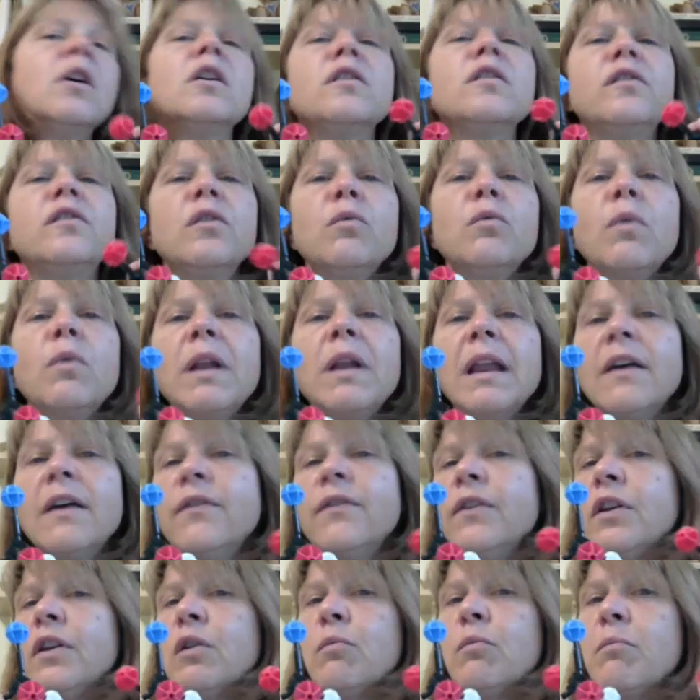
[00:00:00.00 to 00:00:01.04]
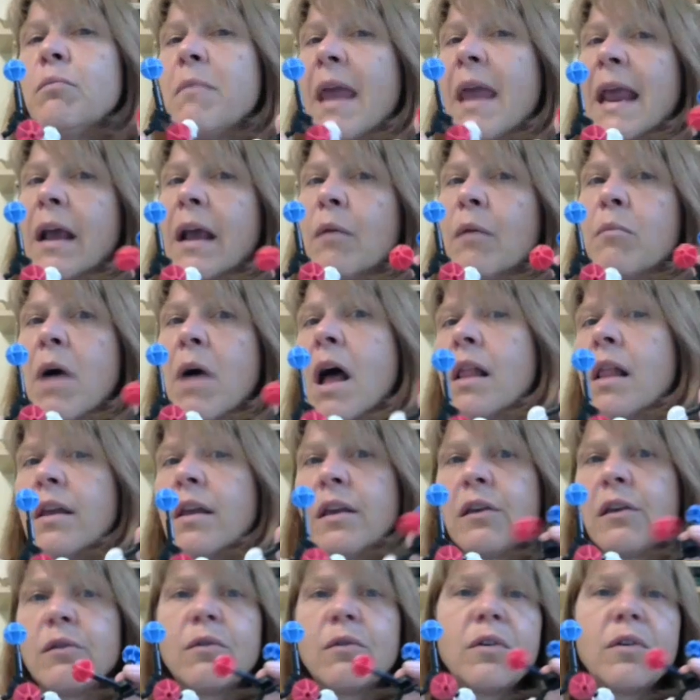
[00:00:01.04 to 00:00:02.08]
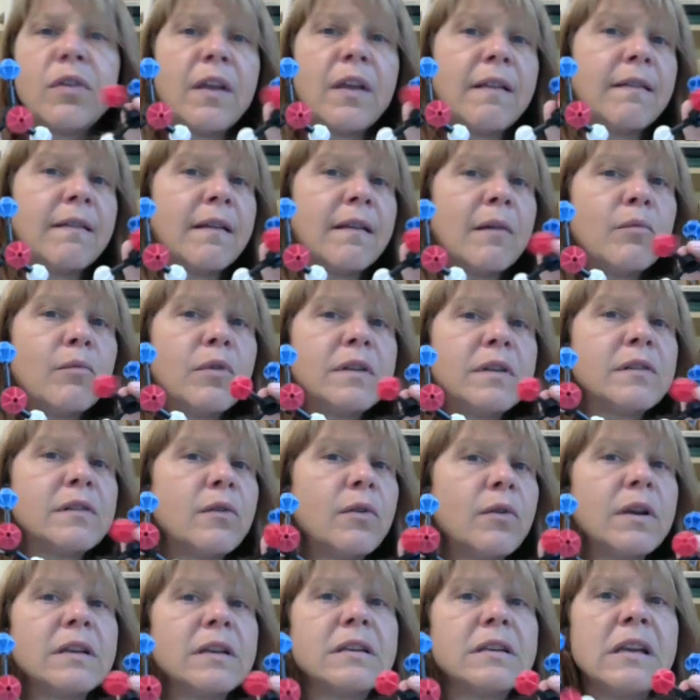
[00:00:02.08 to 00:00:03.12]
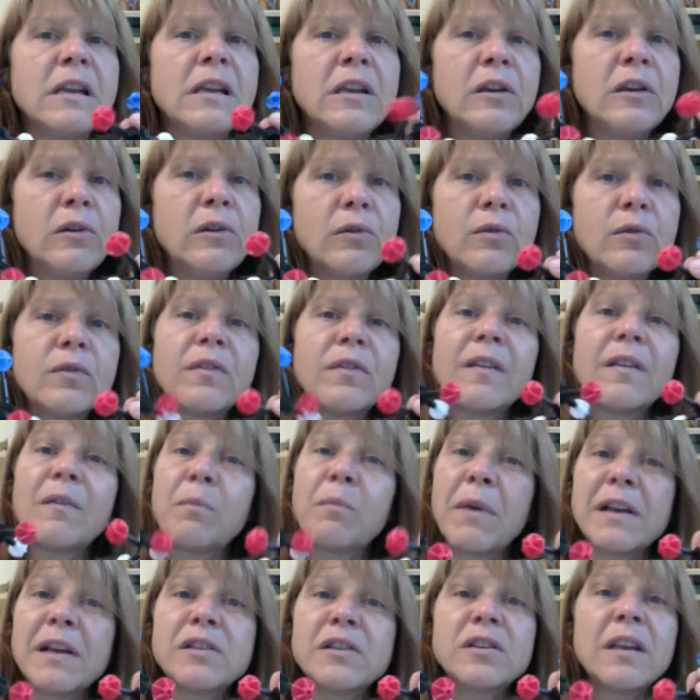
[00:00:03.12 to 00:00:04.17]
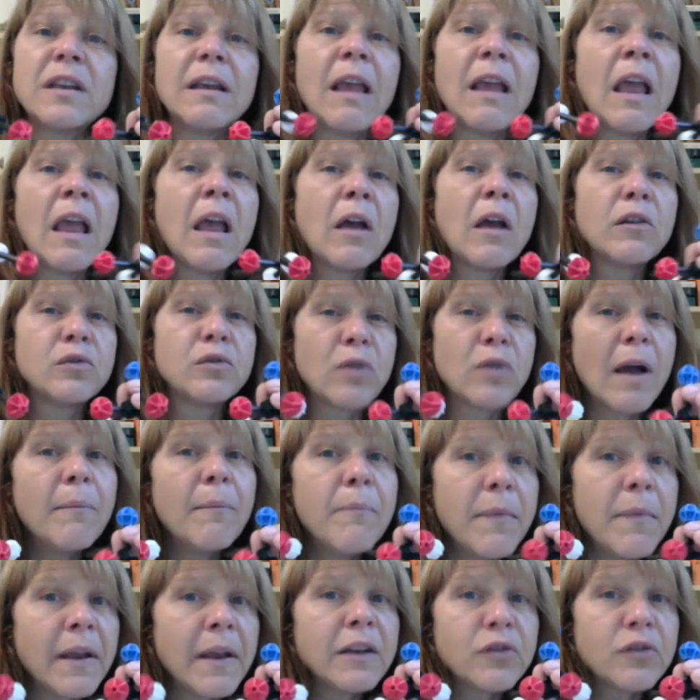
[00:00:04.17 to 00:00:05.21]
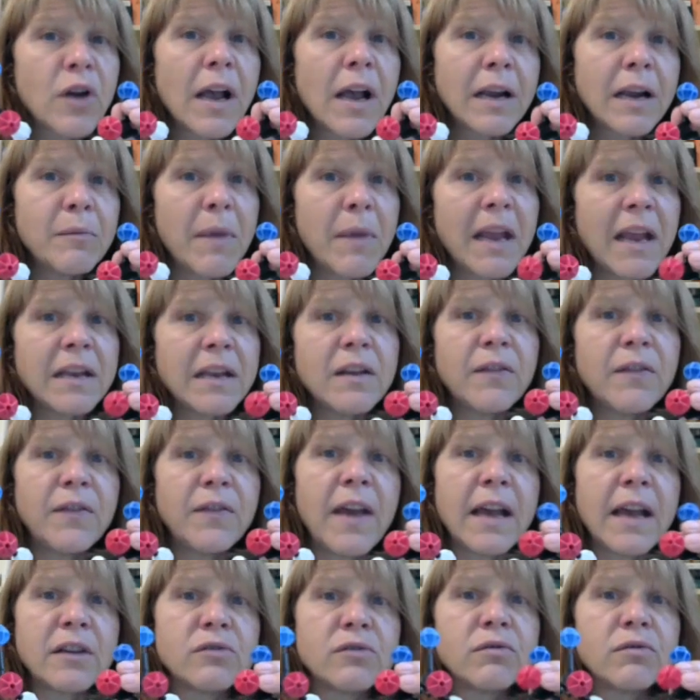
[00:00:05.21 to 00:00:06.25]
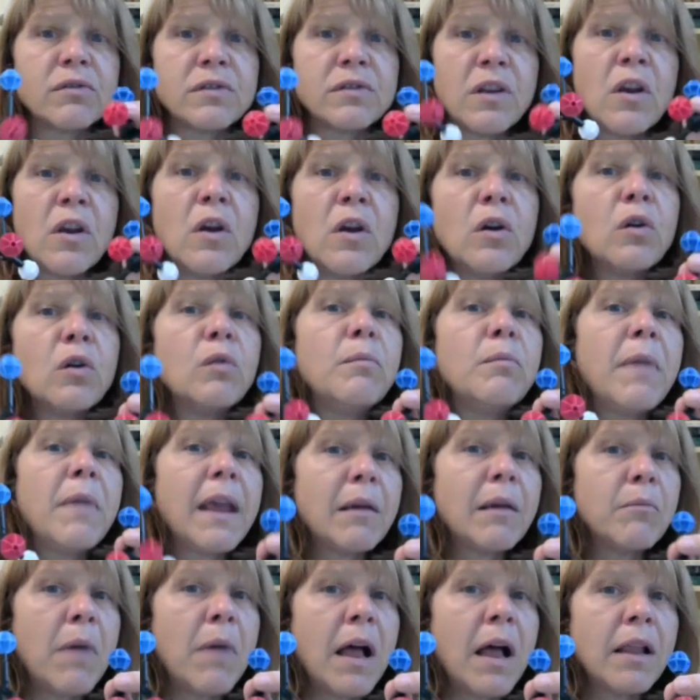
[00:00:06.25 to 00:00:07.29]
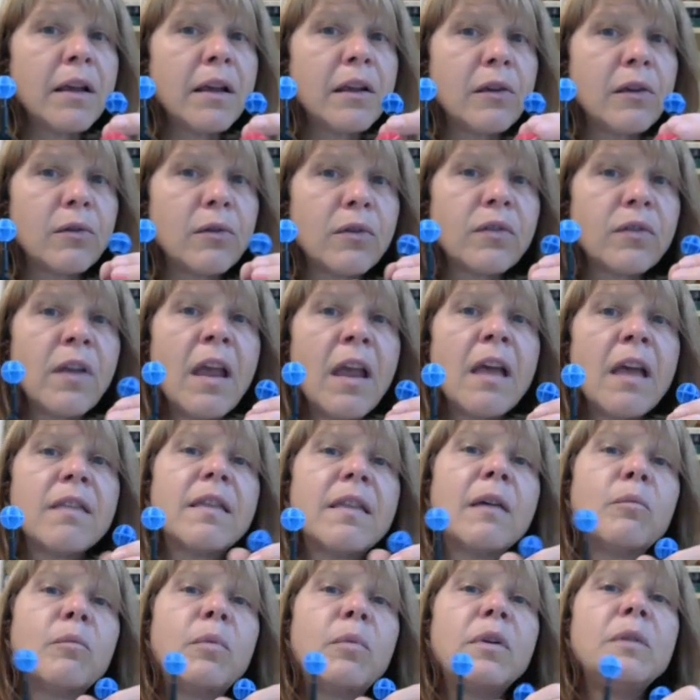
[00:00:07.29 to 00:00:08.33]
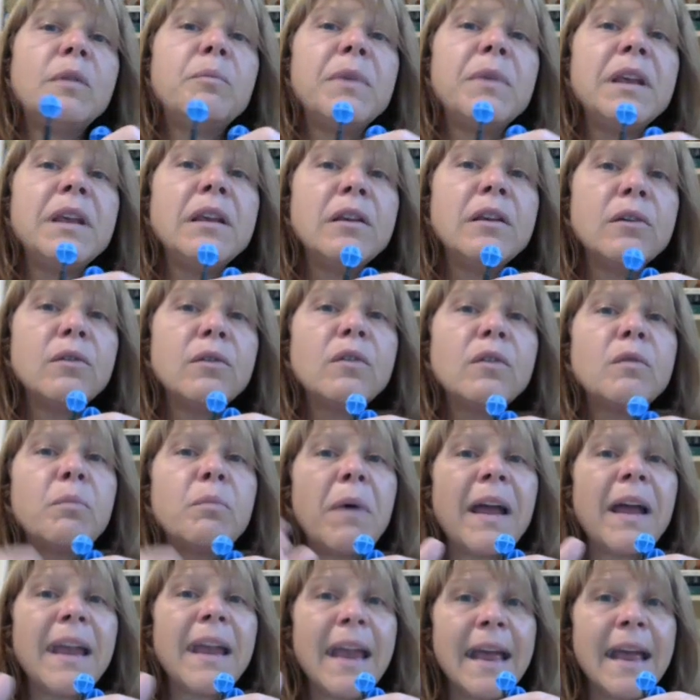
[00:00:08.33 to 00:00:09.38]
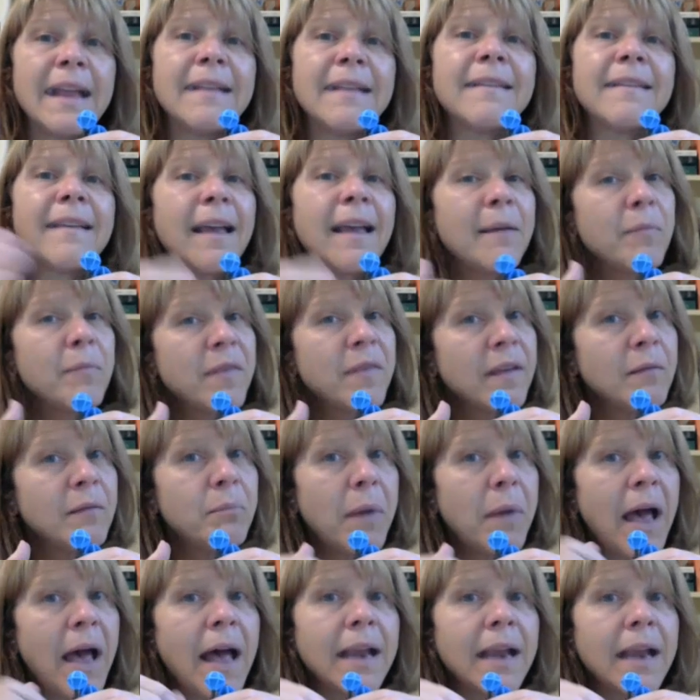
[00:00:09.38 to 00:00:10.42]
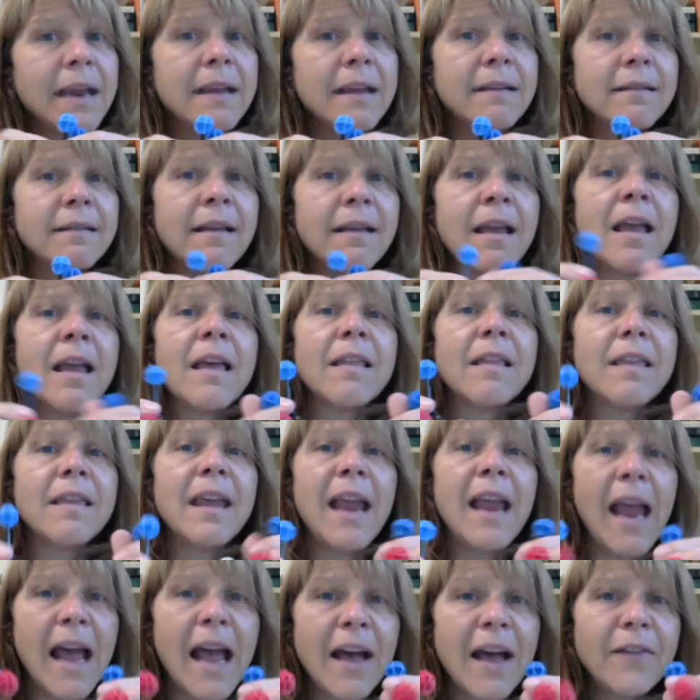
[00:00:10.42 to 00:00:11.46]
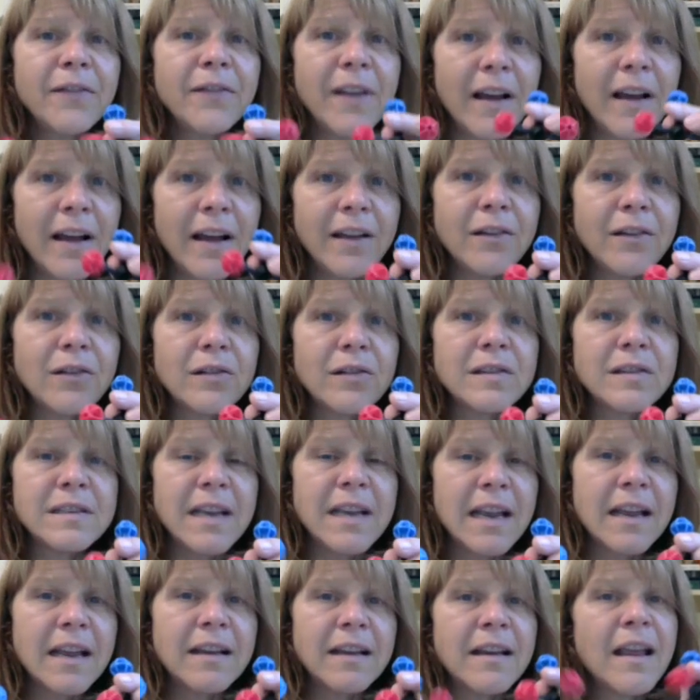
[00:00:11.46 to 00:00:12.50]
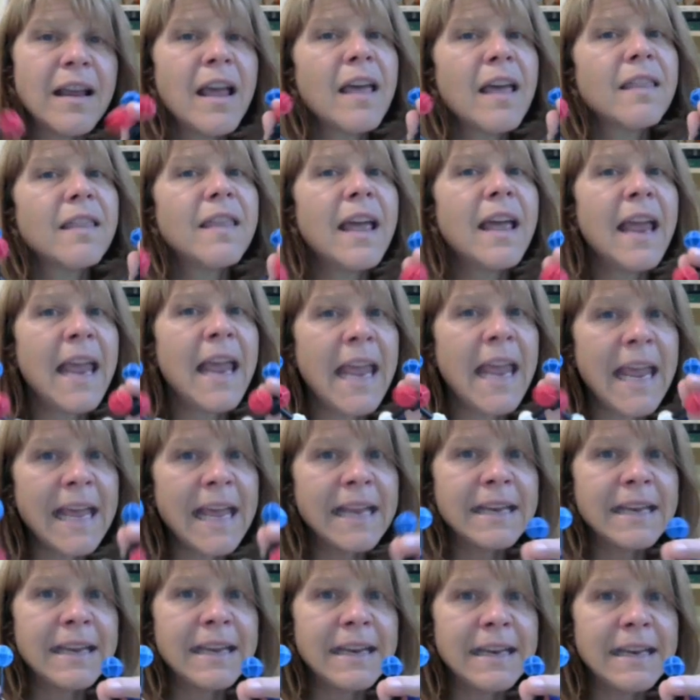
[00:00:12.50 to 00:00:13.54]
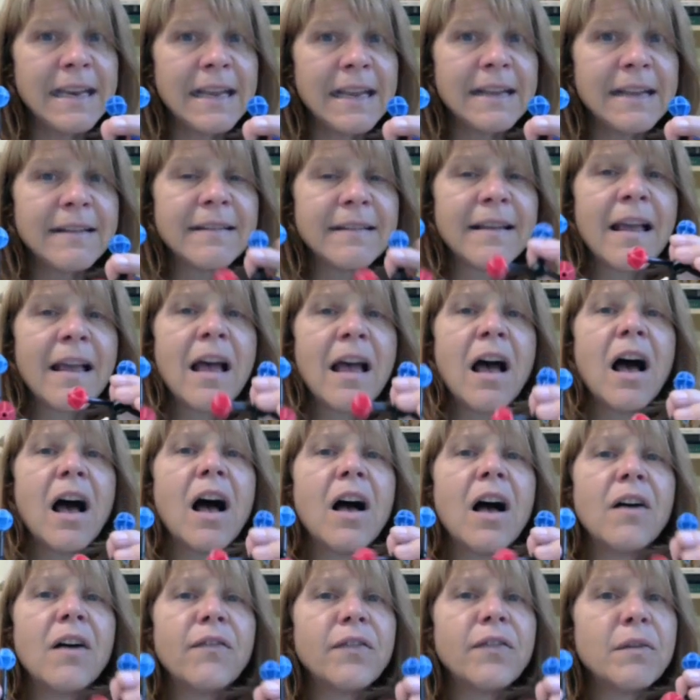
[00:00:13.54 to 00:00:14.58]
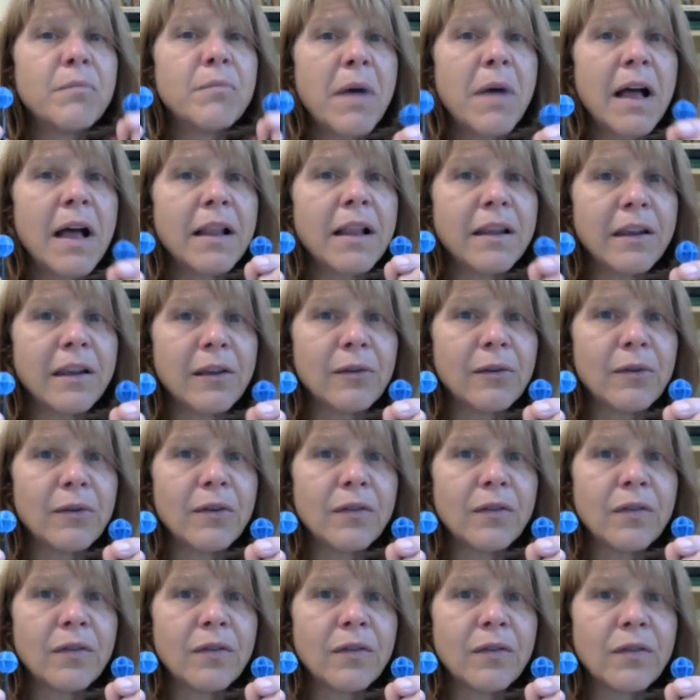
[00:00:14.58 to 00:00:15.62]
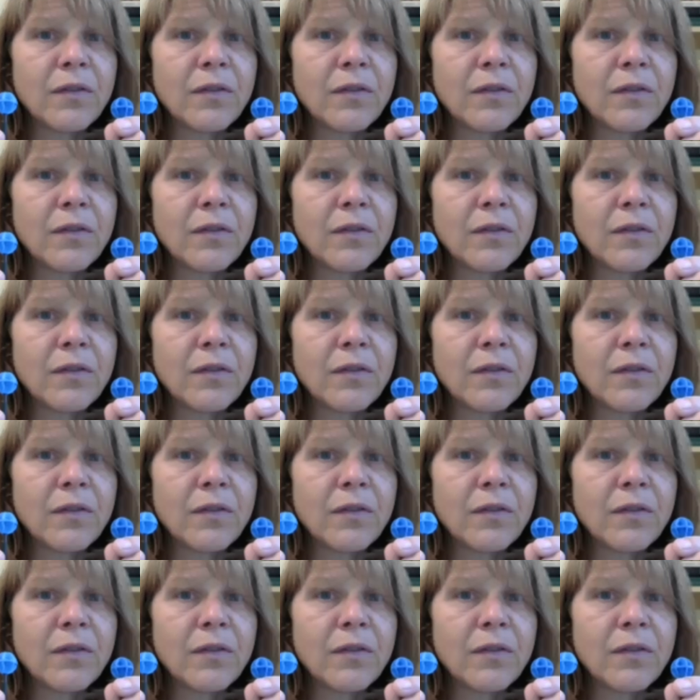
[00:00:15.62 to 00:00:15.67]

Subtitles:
So whenever you make a molecule that someone's going to use, especially drug manufacturers who make molecules that will be used by enzymes in bodies, they have to understand the handedness of the molecules.